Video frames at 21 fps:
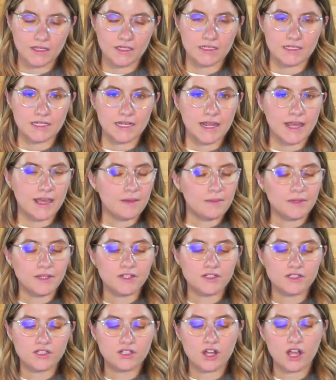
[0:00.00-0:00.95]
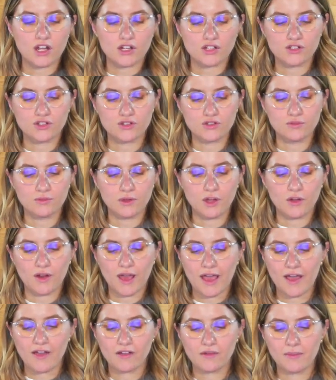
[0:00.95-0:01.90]
Today I'm here to talk to you about
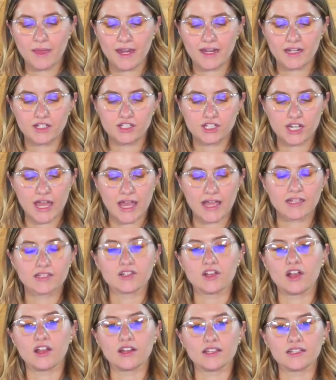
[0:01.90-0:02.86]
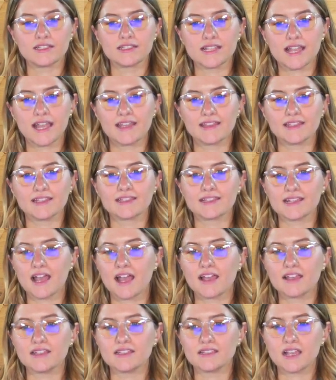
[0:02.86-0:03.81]
how to manage tax audits and the
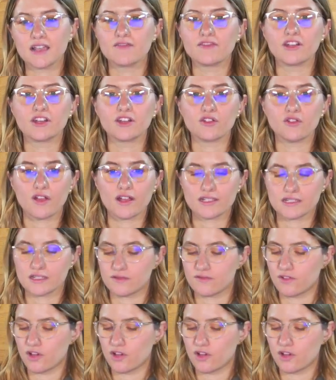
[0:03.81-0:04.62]
signs of an aggressive